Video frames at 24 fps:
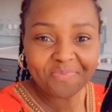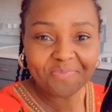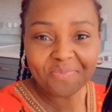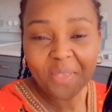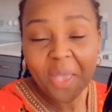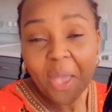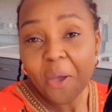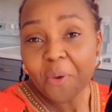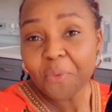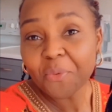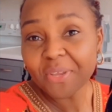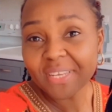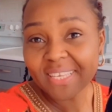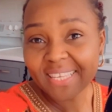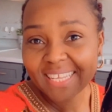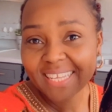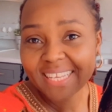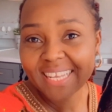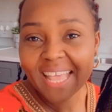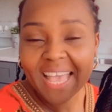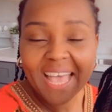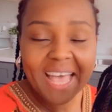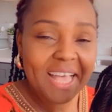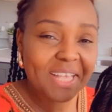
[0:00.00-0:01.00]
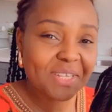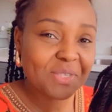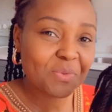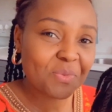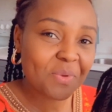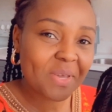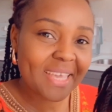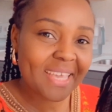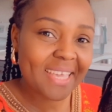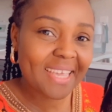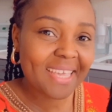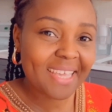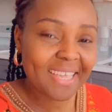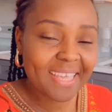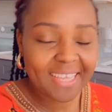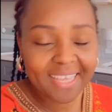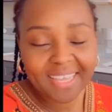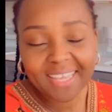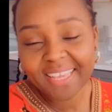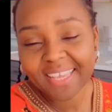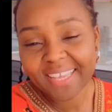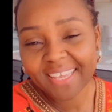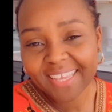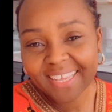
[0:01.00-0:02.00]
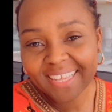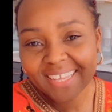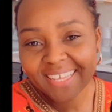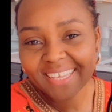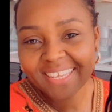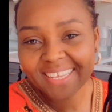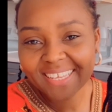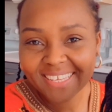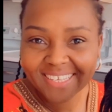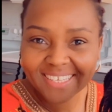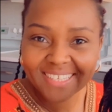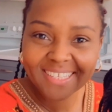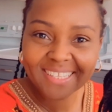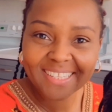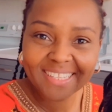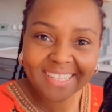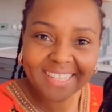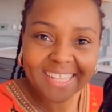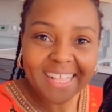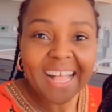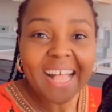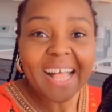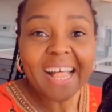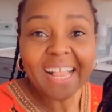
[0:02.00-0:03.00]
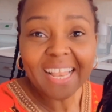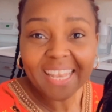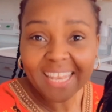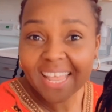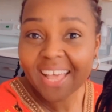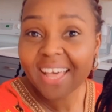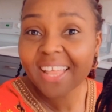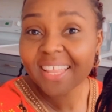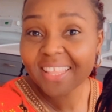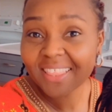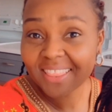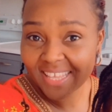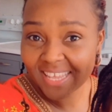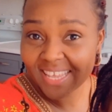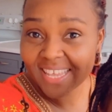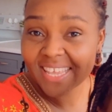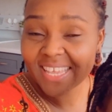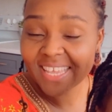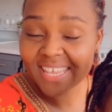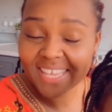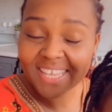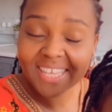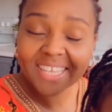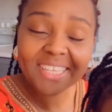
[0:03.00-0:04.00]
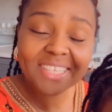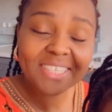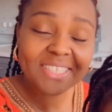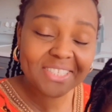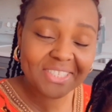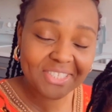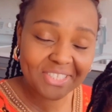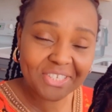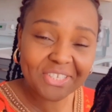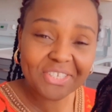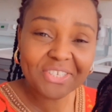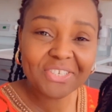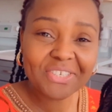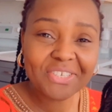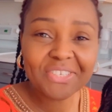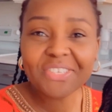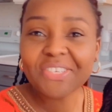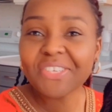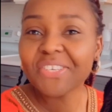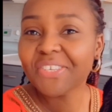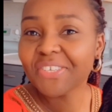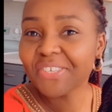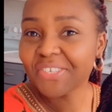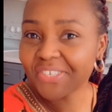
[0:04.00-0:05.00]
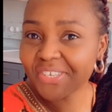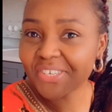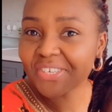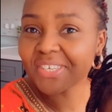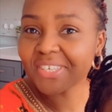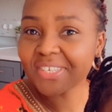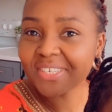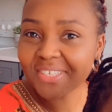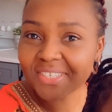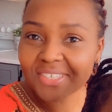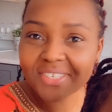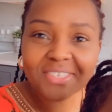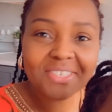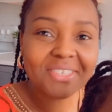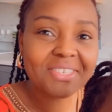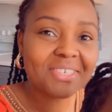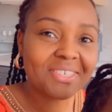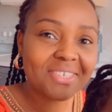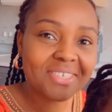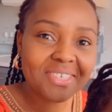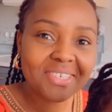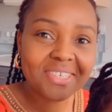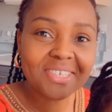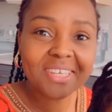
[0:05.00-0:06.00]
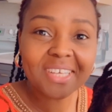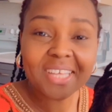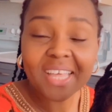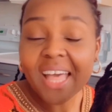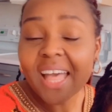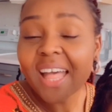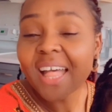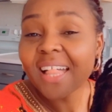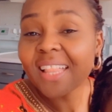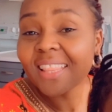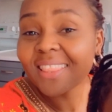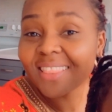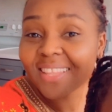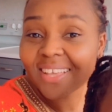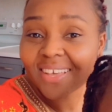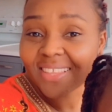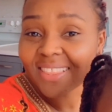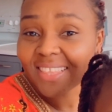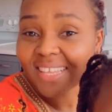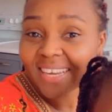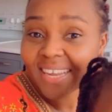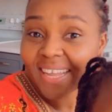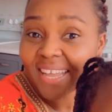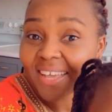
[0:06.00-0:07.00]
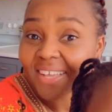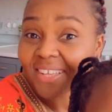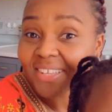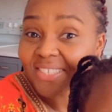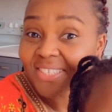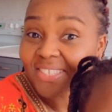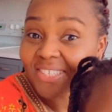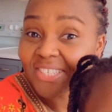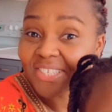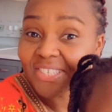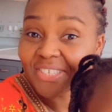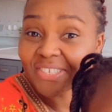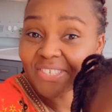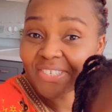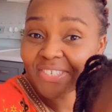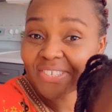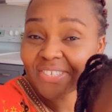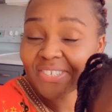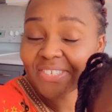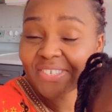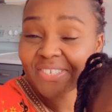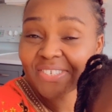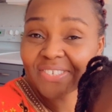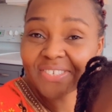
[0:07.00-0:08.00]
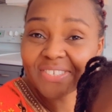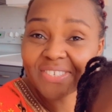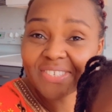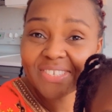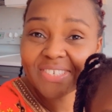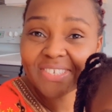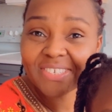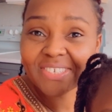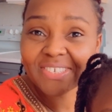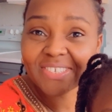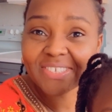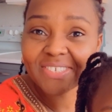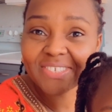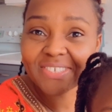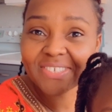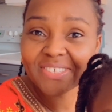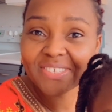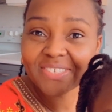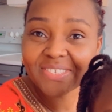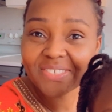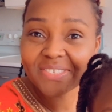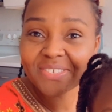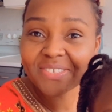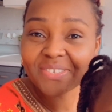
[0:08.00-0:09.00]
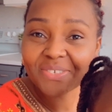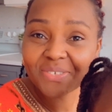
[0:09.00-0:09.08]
we did last week. A lot of things to cook, nothing else to do.